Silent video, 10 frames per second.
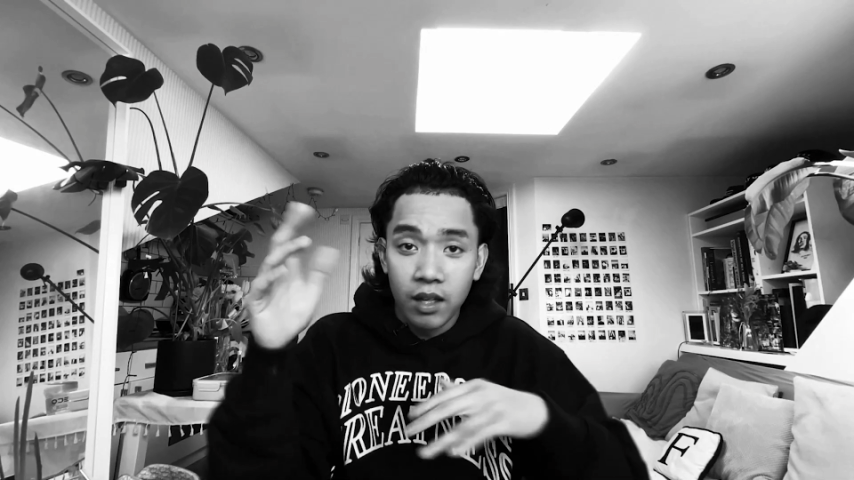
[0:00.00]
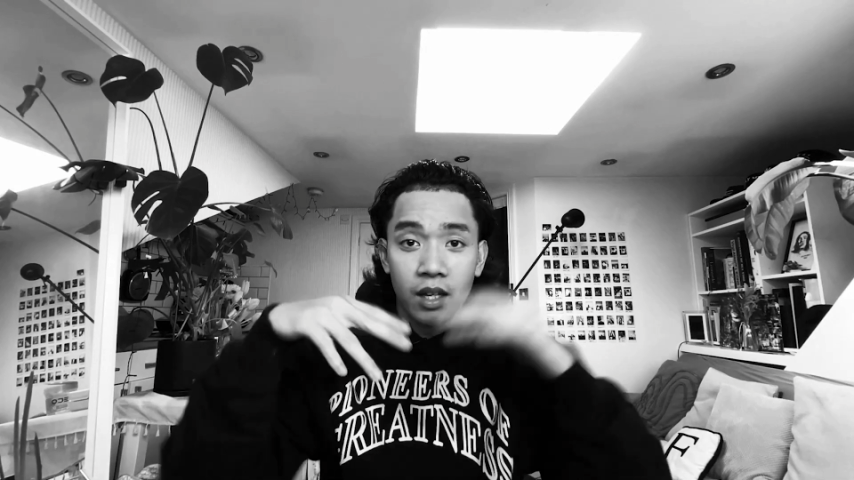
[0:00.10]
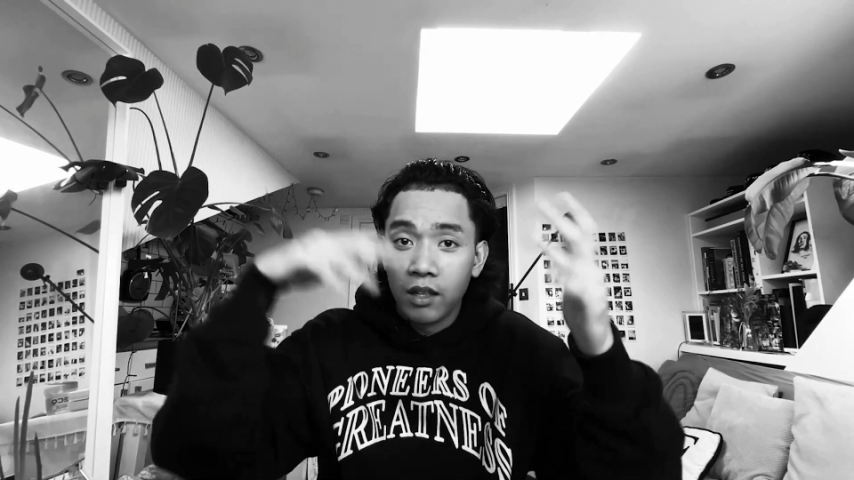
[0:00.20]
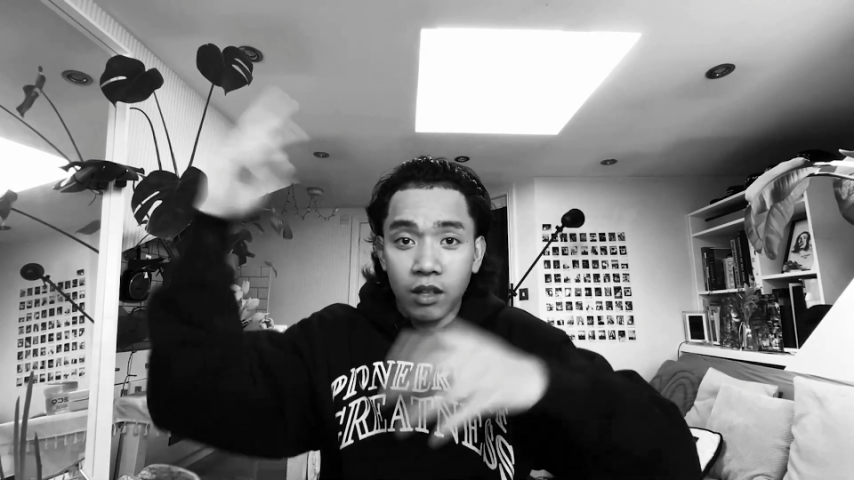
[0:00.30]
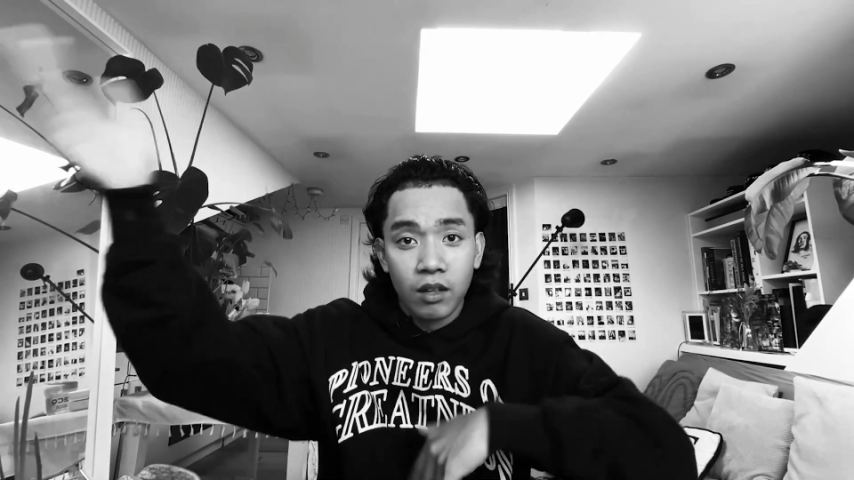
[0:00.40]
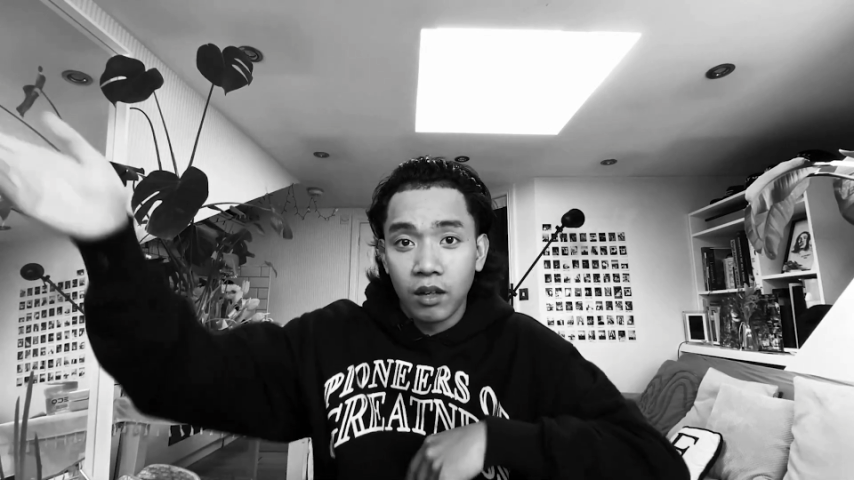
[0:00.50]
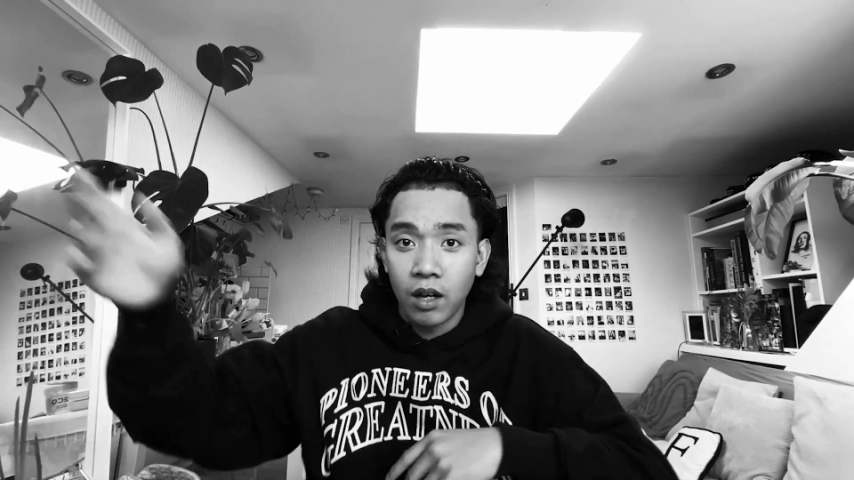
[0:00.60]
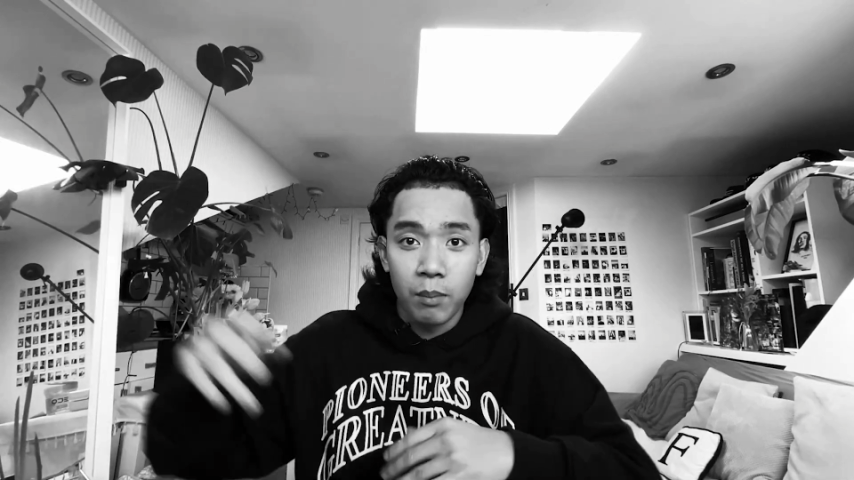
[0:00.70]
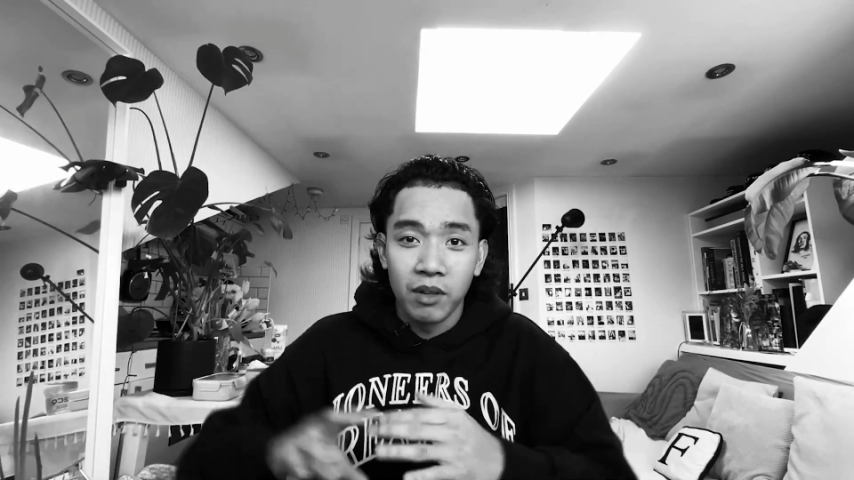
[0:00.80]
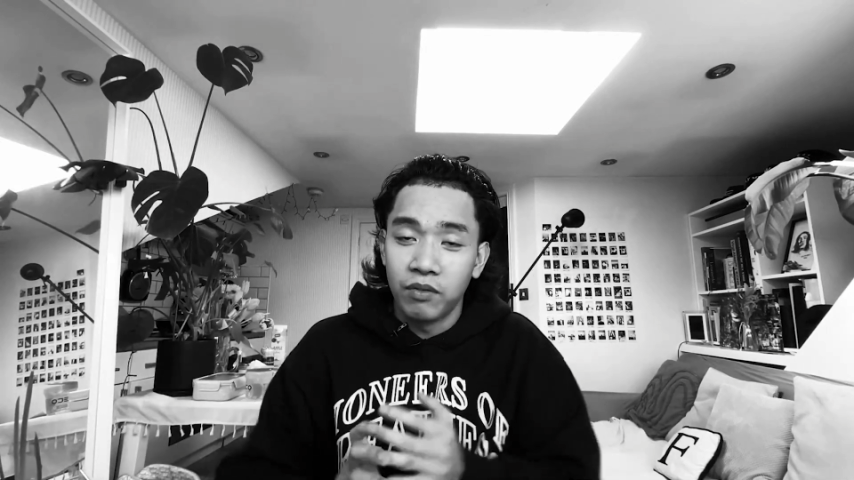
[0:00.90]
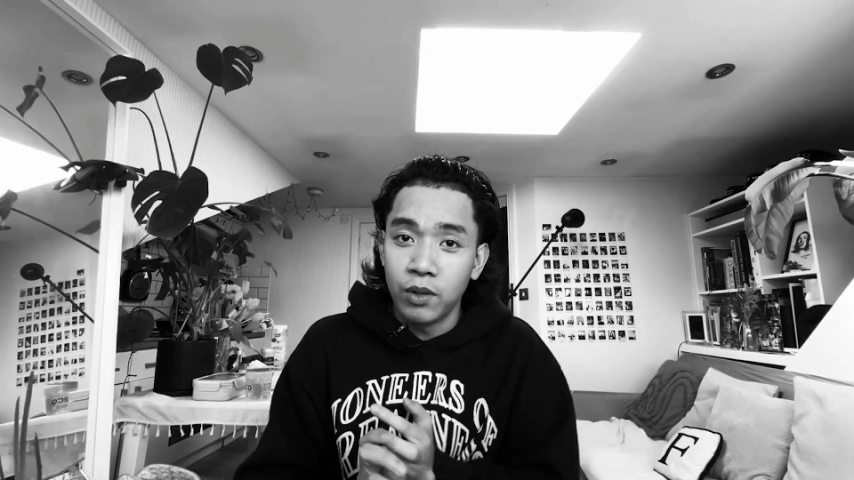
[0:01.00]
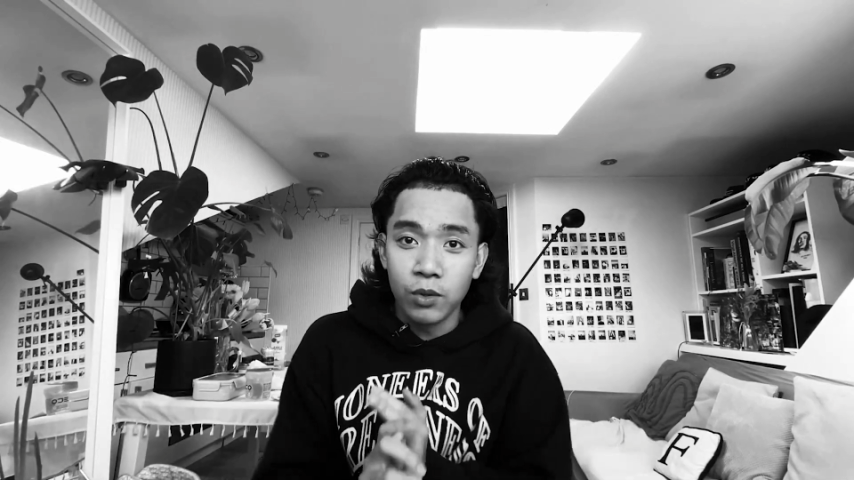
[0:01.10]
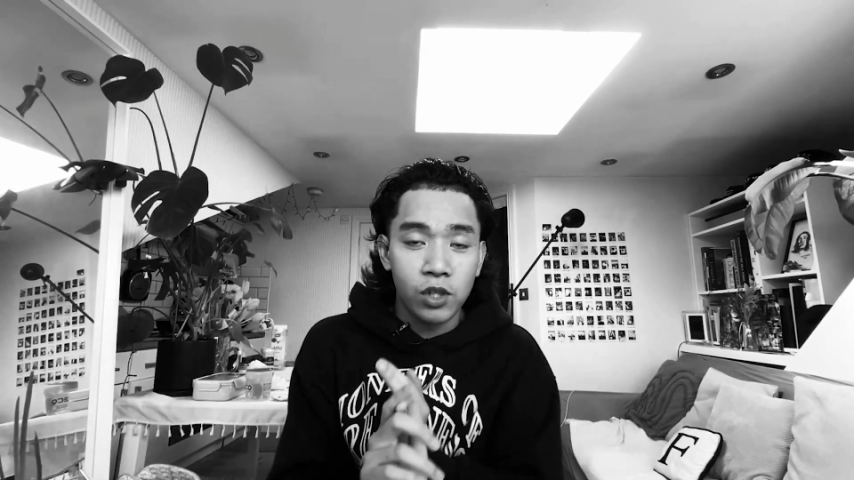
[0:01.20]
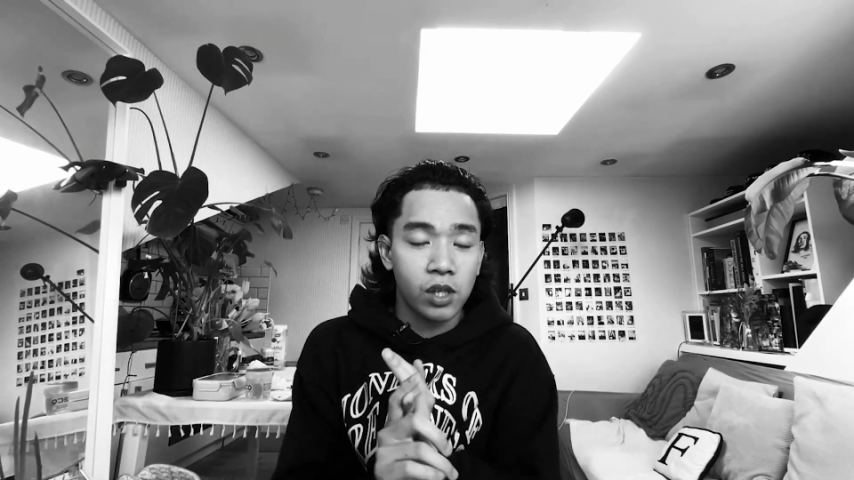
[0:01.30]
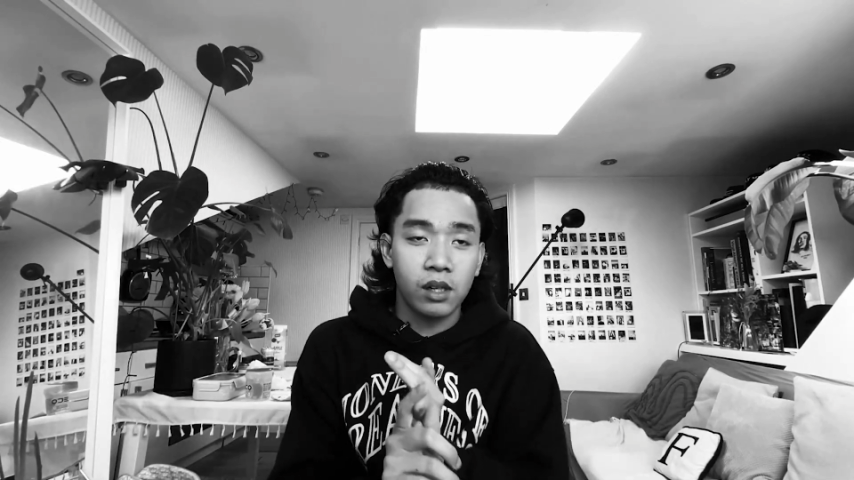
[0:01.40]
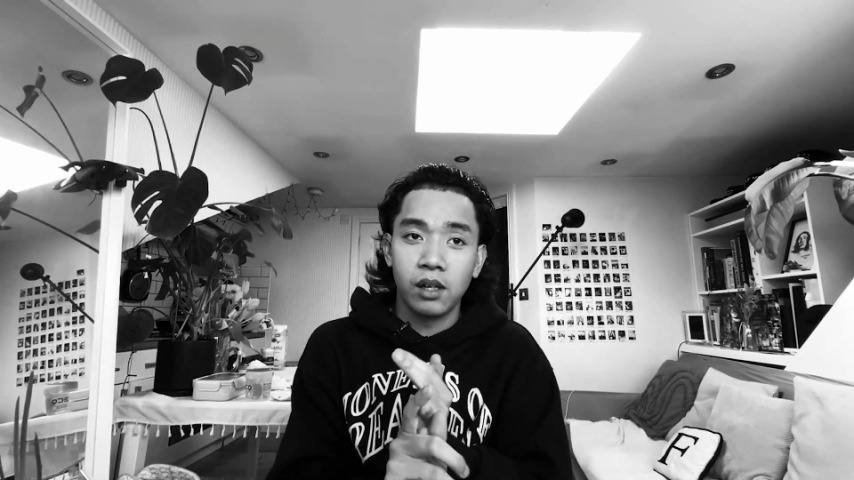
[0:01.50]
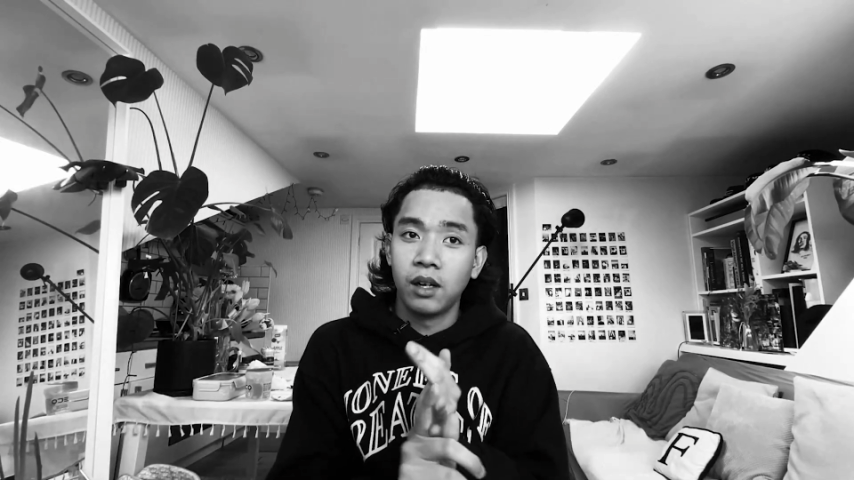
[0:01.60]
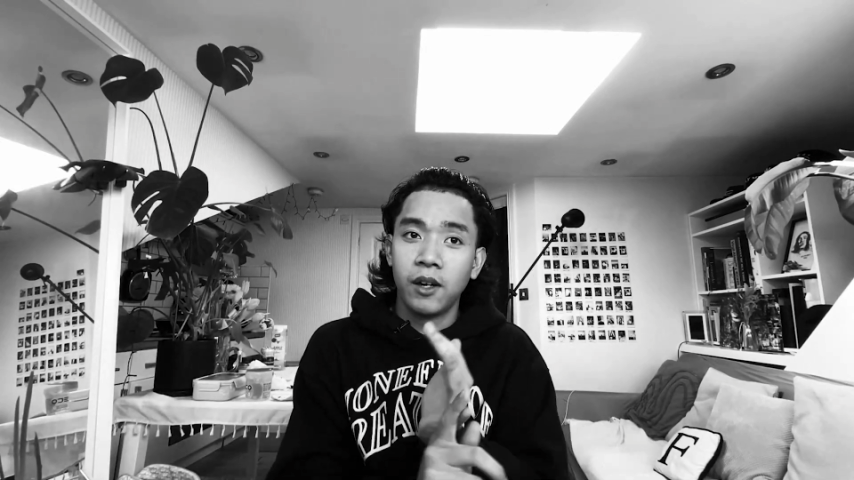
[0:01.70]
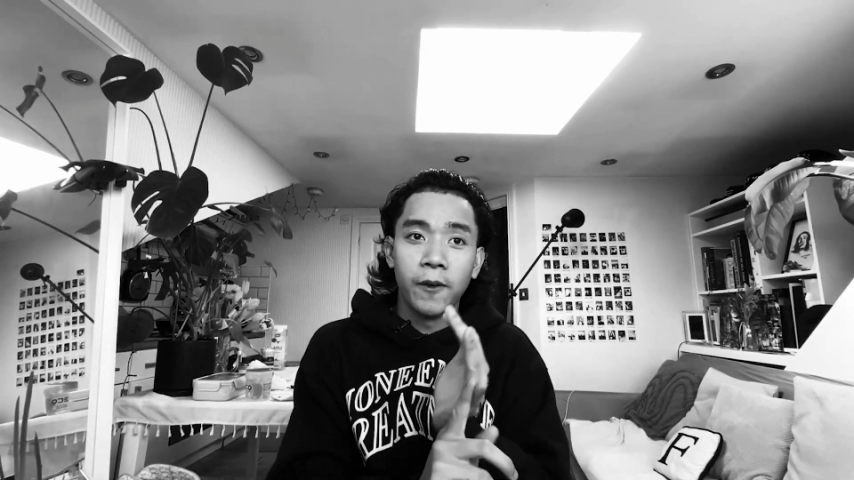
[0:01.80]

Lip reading: in the coming future,